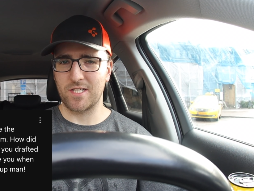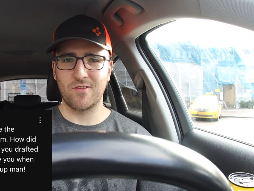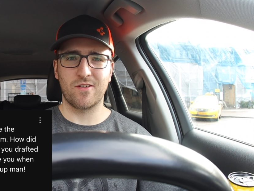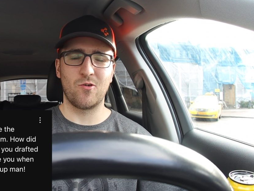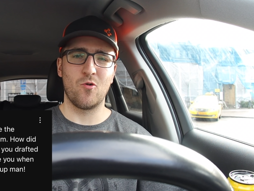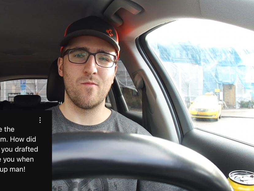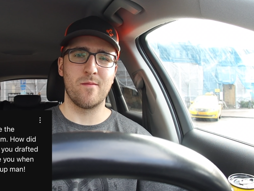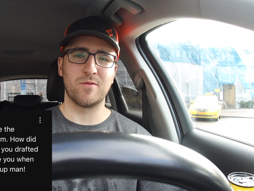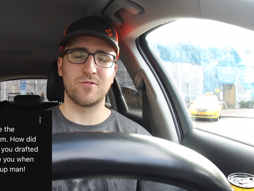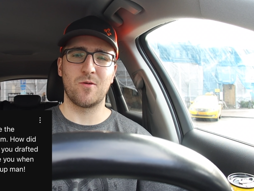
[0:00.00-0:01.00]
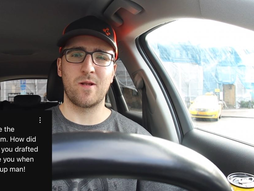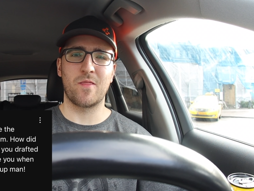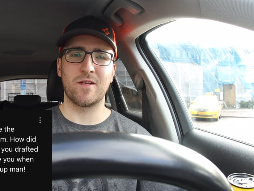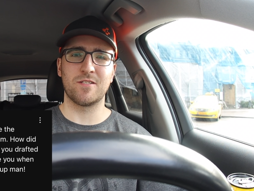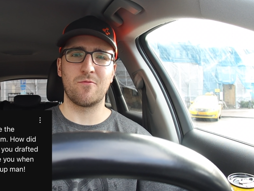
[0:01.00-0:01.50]
I sound like an old man, but there's so many
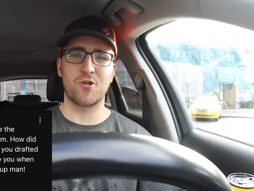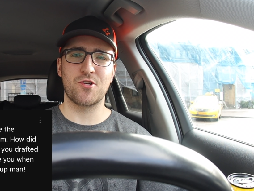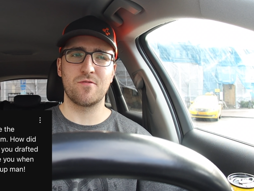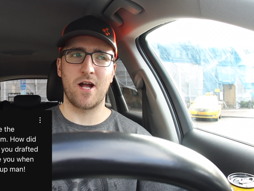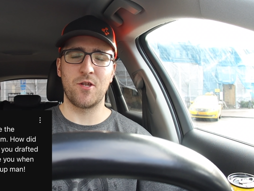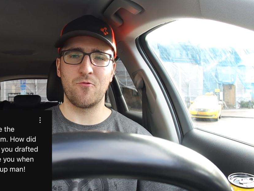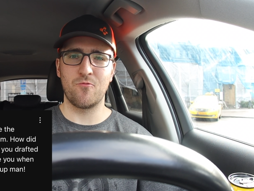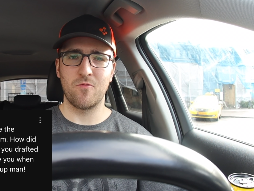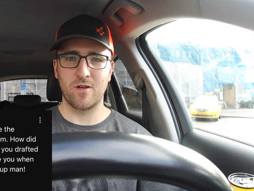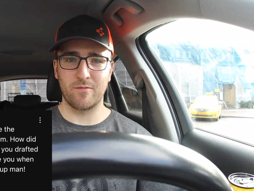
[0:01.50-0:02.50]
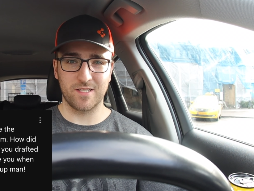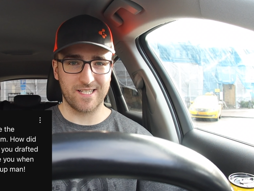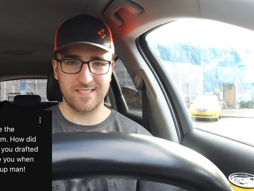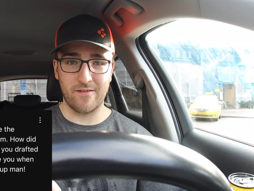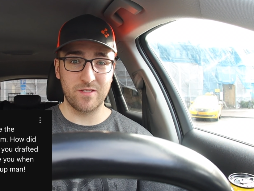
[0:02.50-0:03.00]
things I wish I knew when I was like
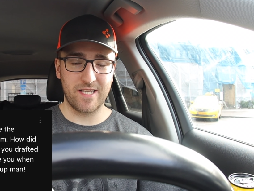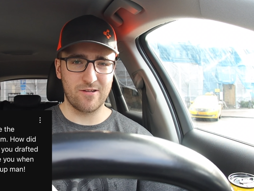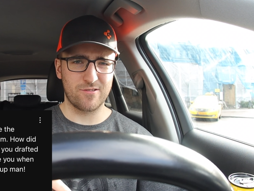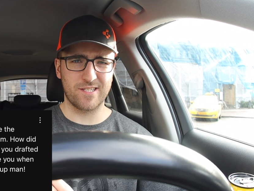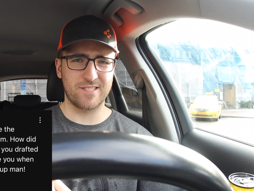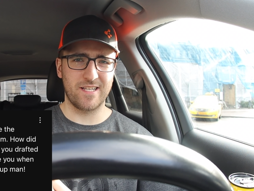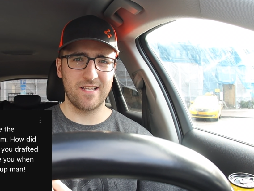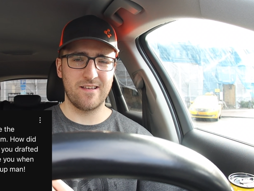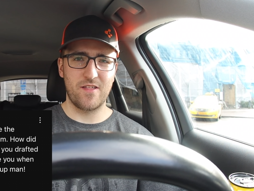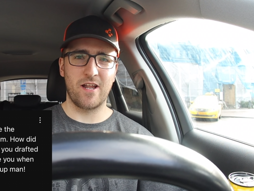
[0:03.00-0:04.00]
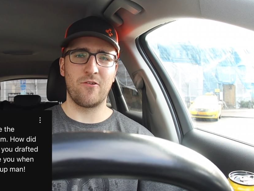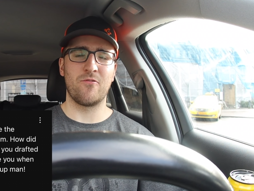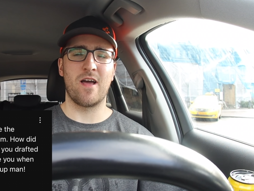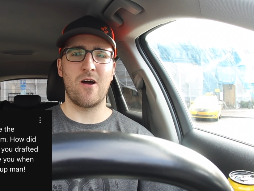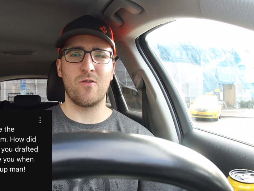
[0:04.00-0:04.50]
17 or 16 that I knew
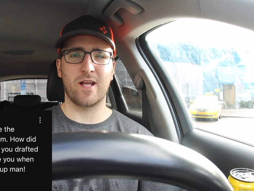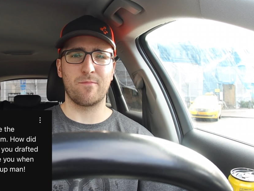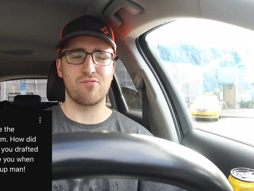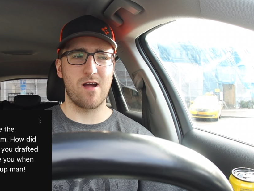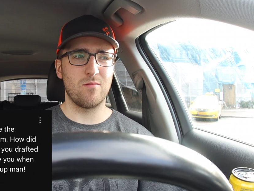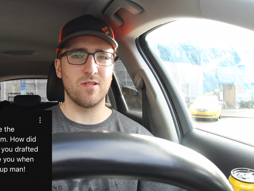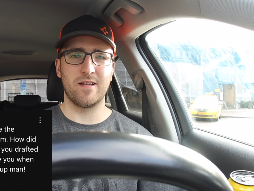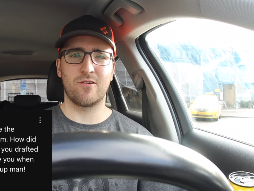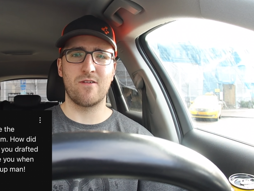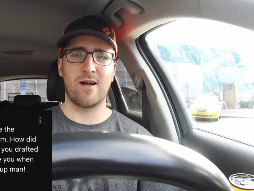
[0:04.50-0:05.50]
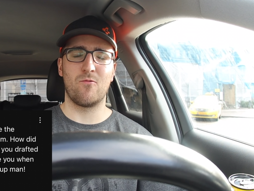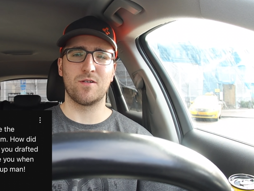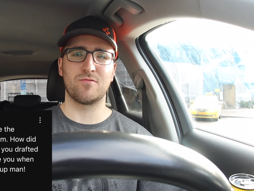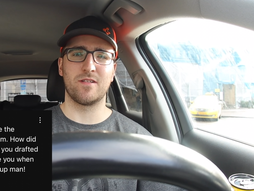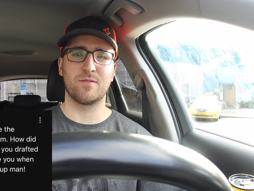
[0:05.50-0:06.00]
now, and I could probably crack a
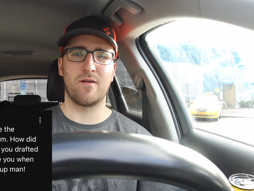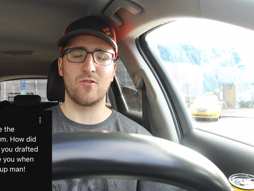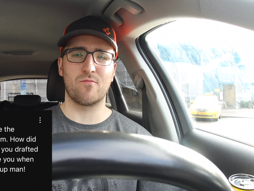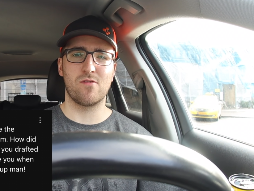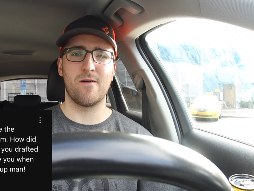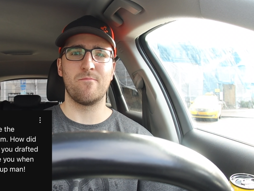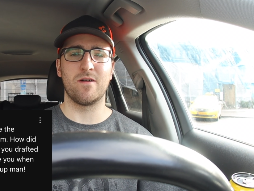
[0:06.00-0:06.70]
Western League spot, no problem.